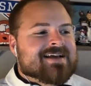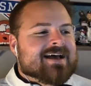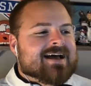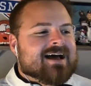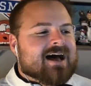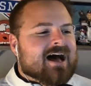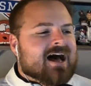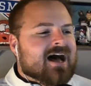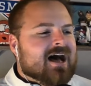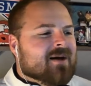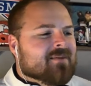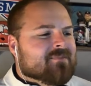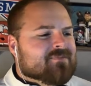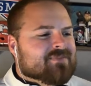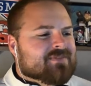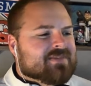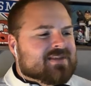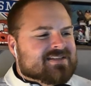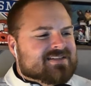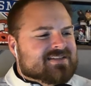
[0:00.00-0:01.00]

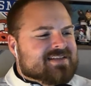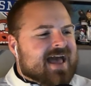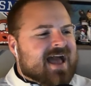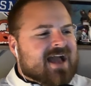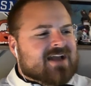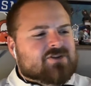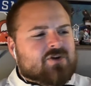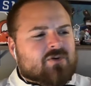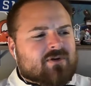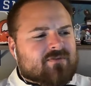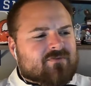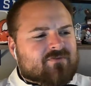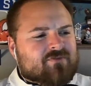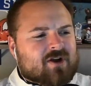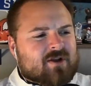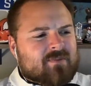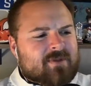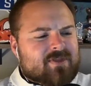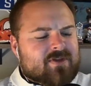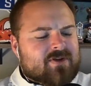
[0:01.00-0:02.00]
The sacks aren't in front
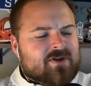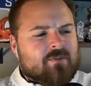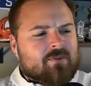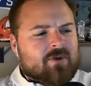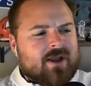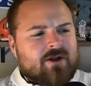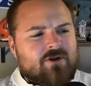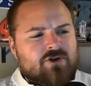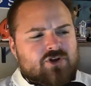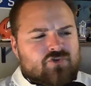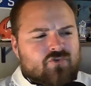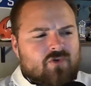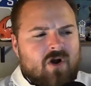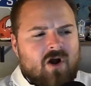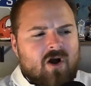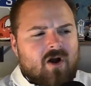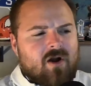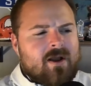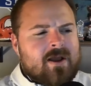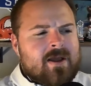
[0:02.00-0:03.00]
of me. The number here is
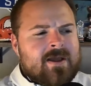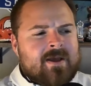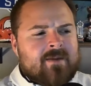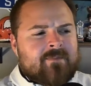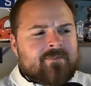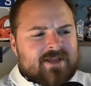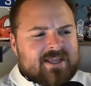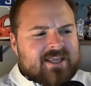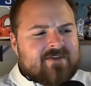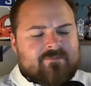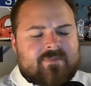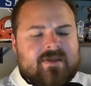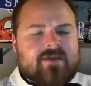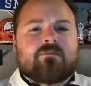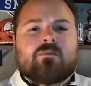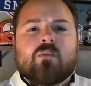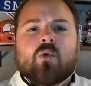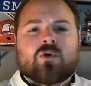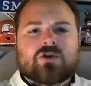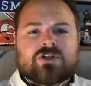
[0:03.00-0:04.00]
wrong, but give me
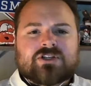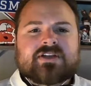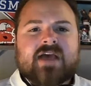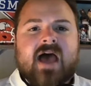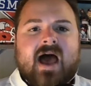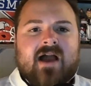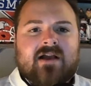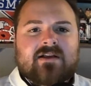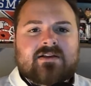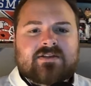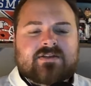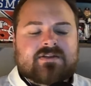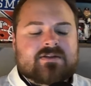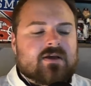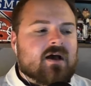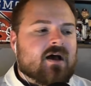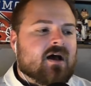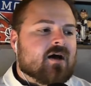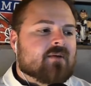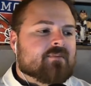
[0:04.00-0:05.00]
more sacks
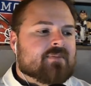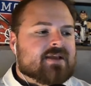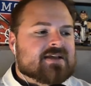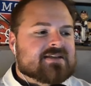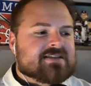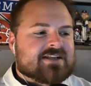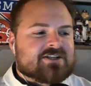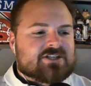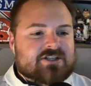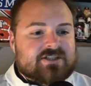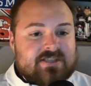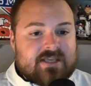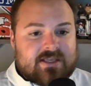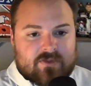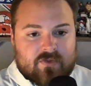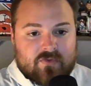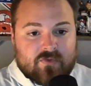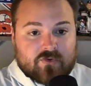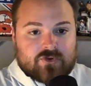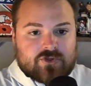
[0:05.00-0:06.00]
because I just think
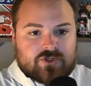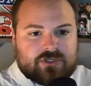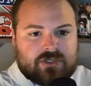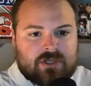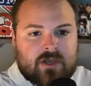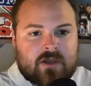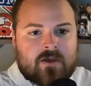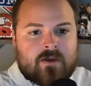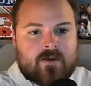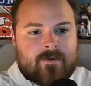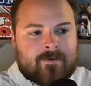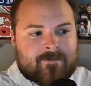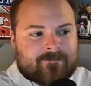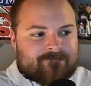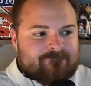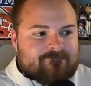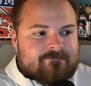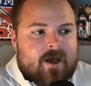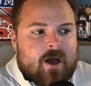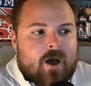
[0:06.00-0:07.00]
that there's
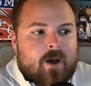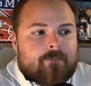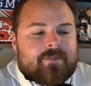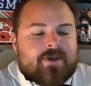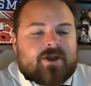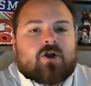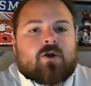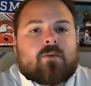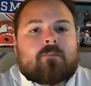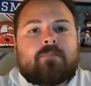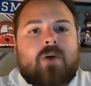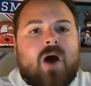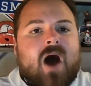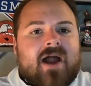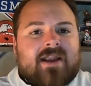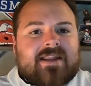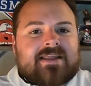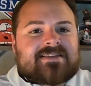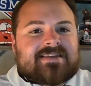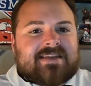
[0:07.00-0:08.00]
a bigger
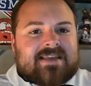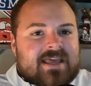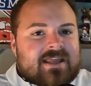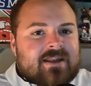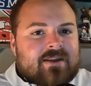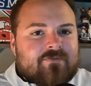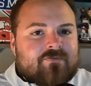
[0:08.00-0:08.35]
body to get it